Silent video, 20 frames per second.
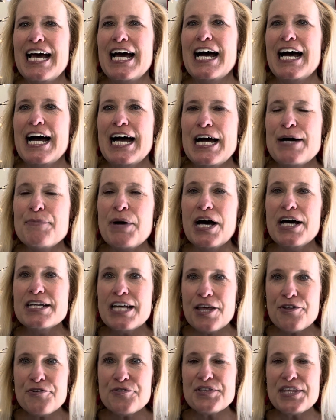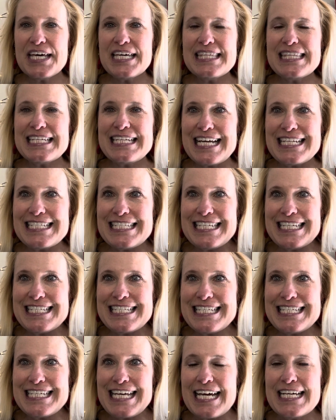Another thing that I did
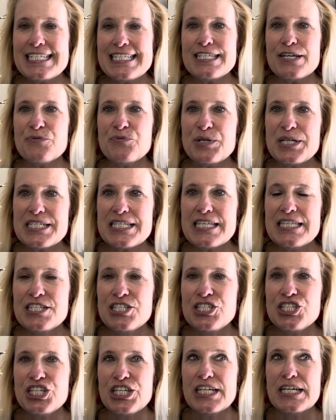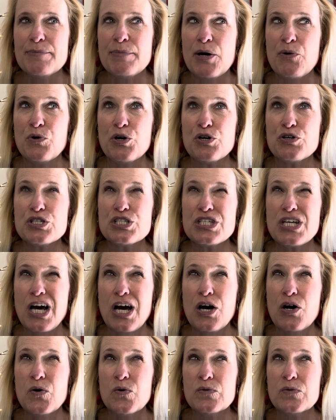today is I went to the gym. I worked
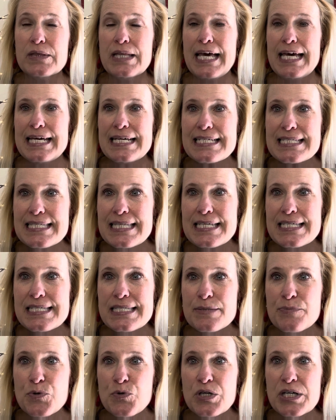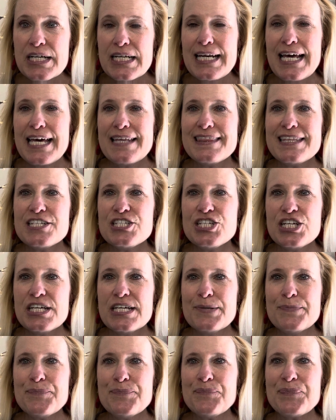on legs this morning at the
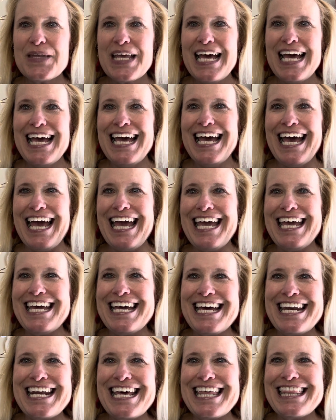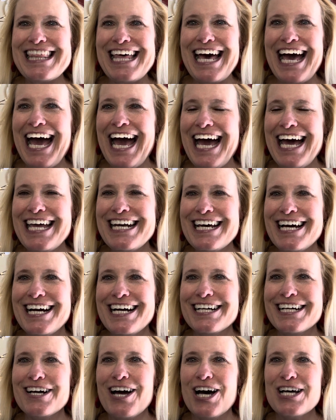gym, and
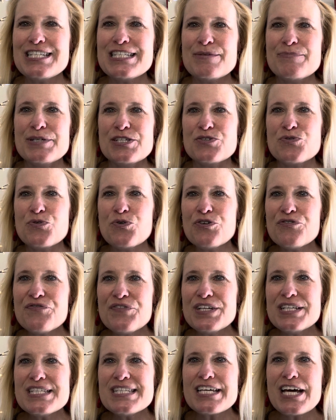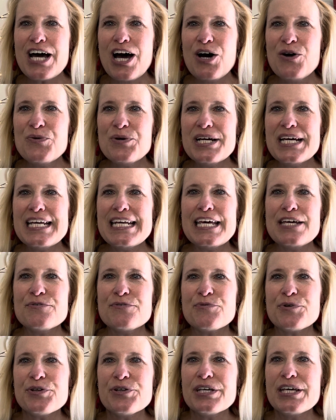that got some endorphins going and
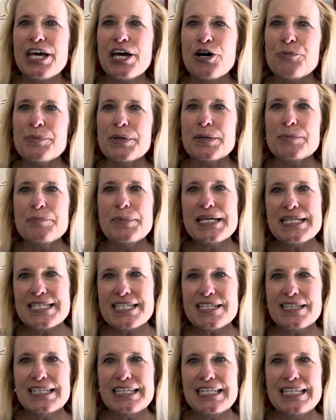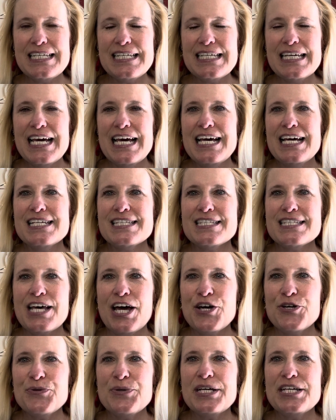really helped me mentally. So
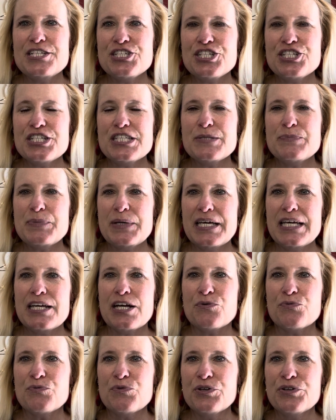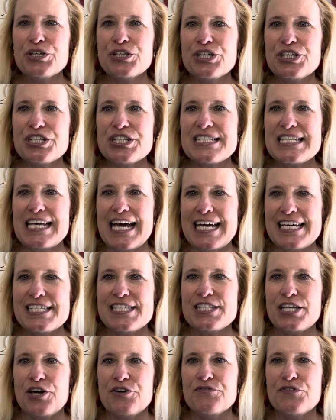it's just been a really good day
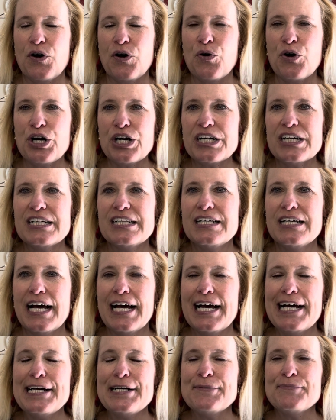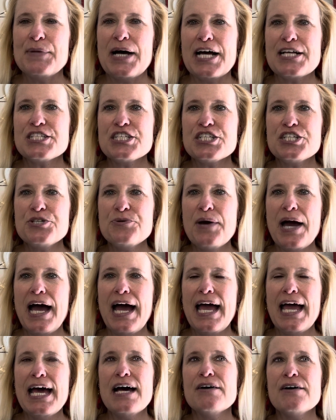so far. I do
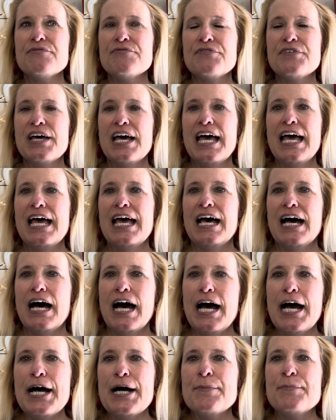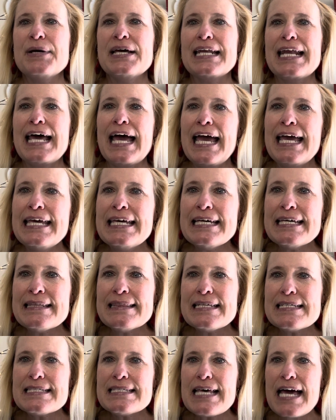have an aunt
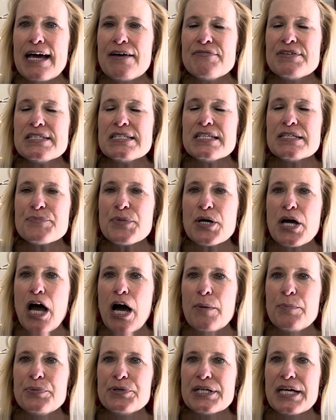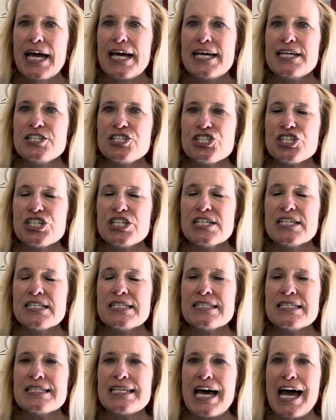that's having some
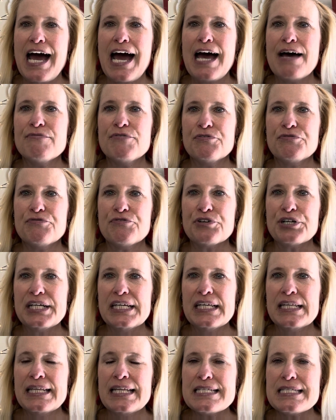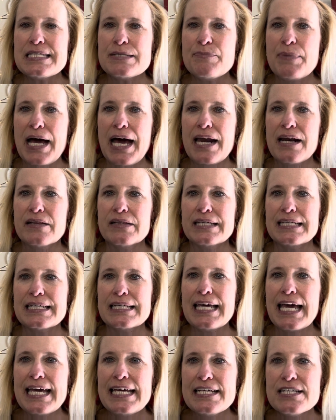complications. I have a friend that's battling
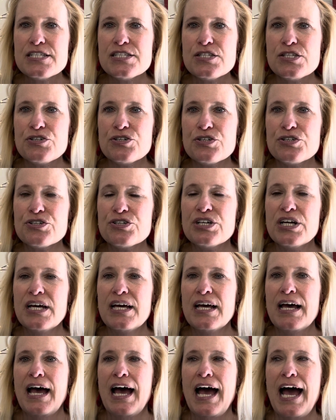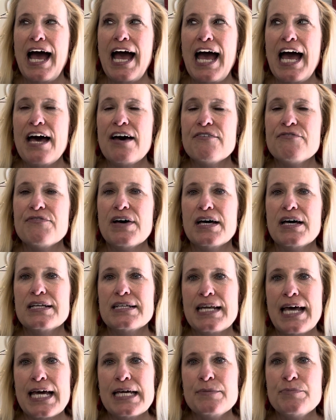cancer. I have a
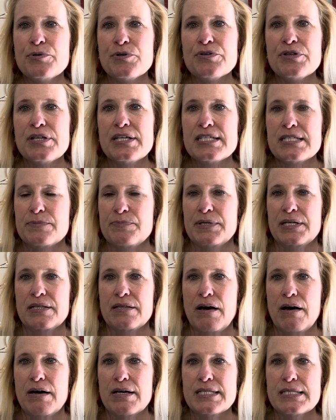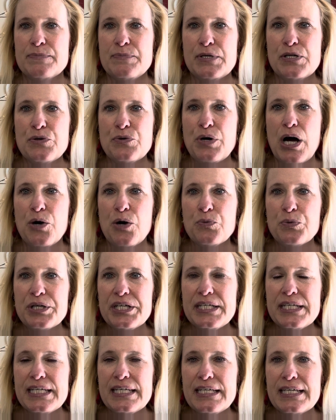neighbor that's been in the hospital all
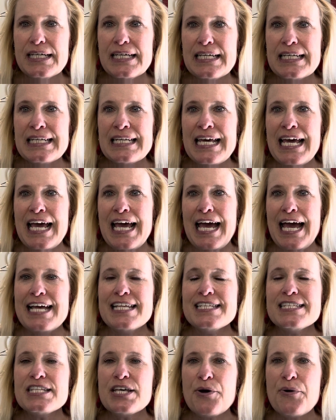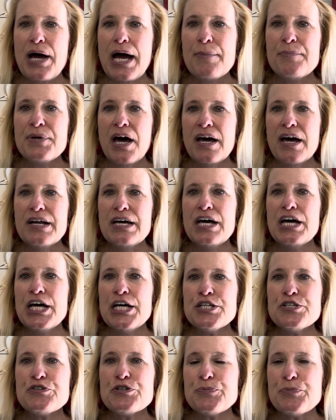weekend. And so I'm not
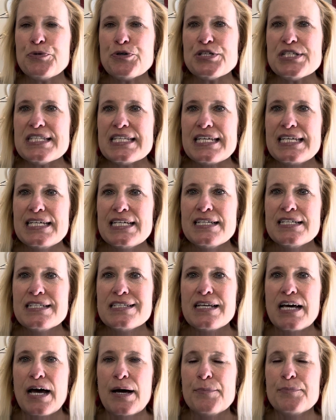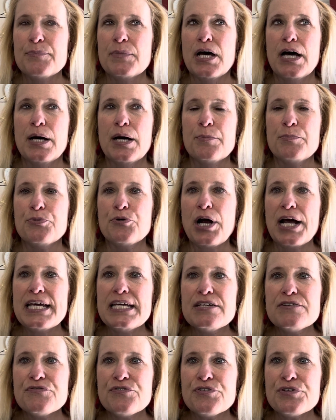100%. I'm
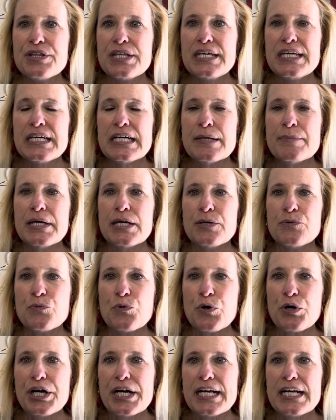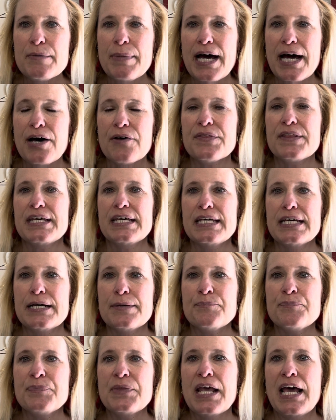praying for them and worrying about
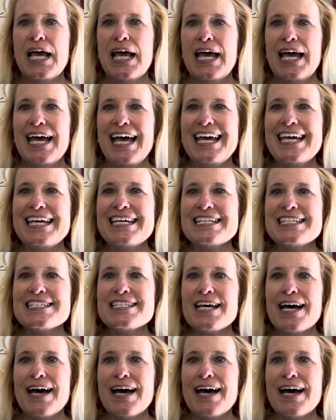them. And